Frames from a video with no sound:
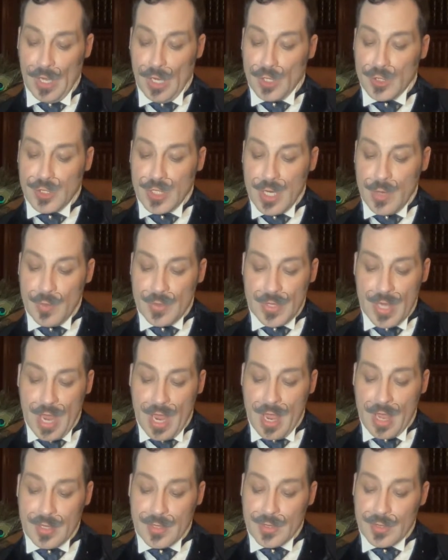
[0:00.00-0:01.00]
She was
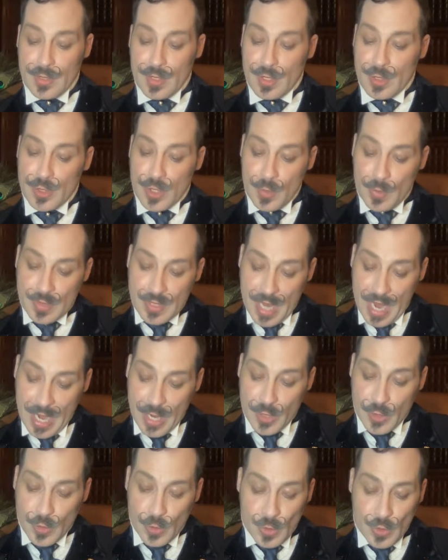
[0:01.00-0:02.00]
a
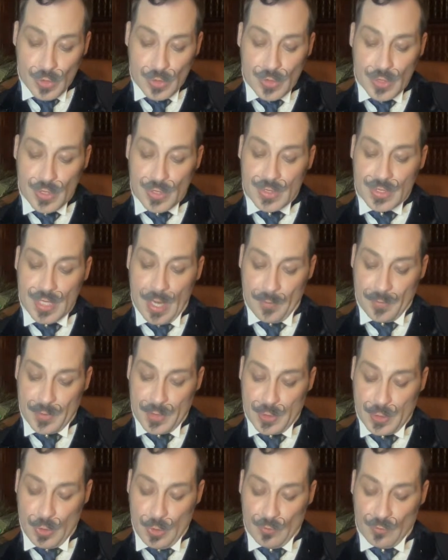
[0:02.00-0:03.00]
good
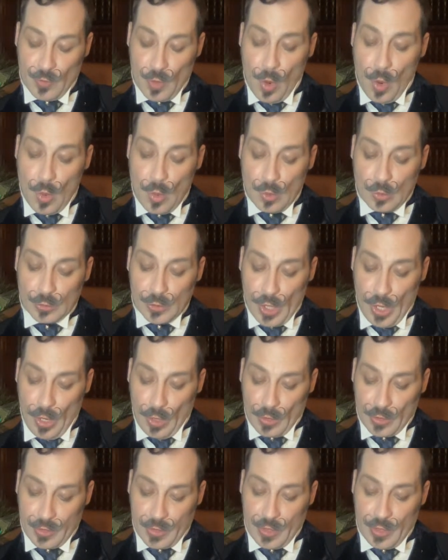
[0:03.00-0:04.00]
substitute for old
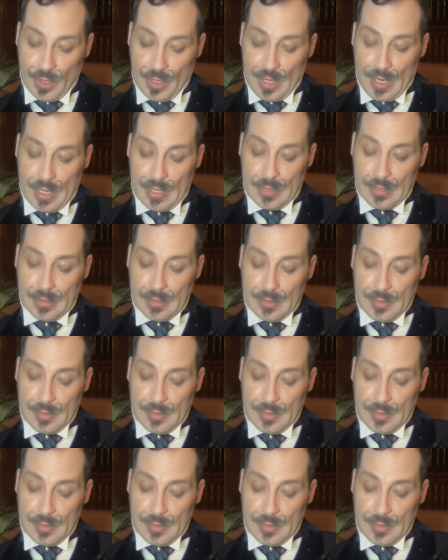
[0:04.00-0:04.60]
Elkira,